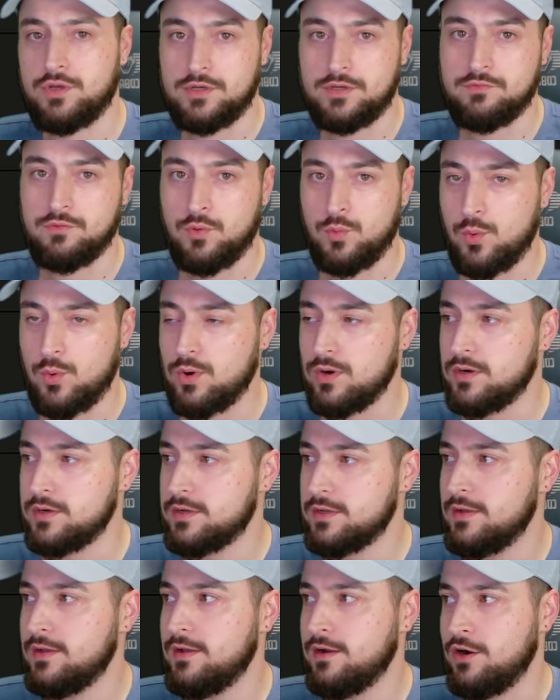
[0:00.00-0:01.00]
reward,
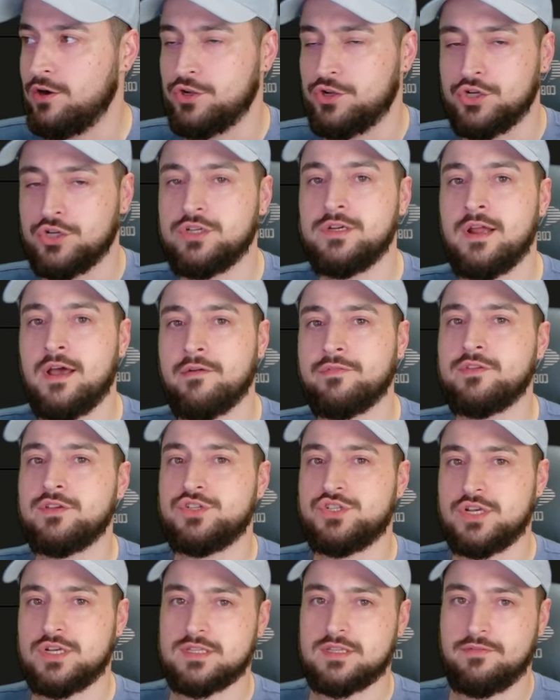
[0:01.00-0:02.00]
or good enough to
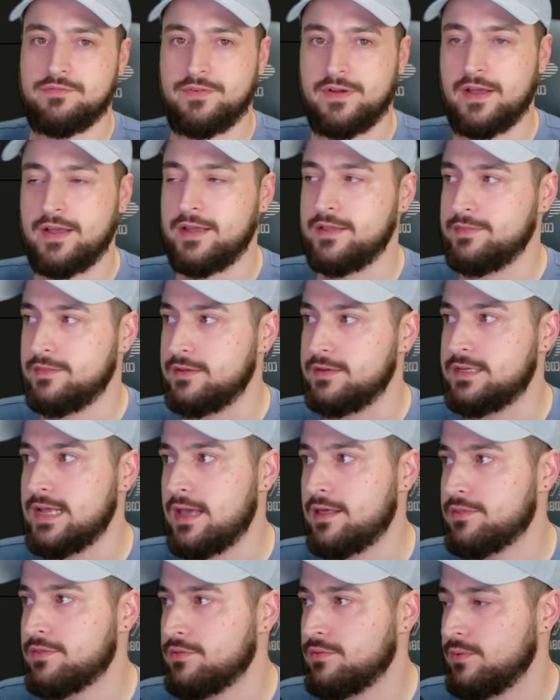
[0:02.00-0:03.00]
justify the
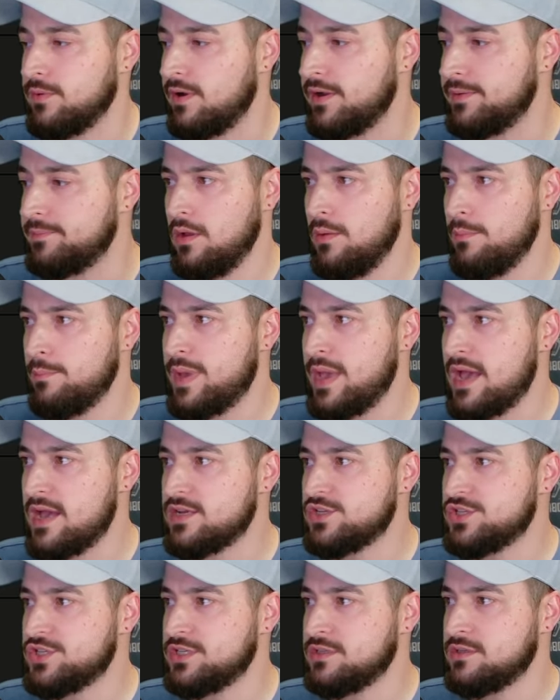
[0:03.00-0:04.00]
death, right?
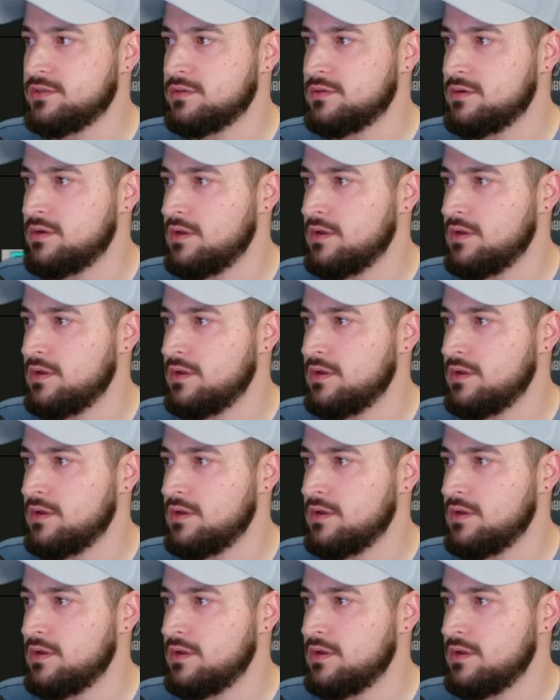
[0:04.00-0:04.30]
Passion,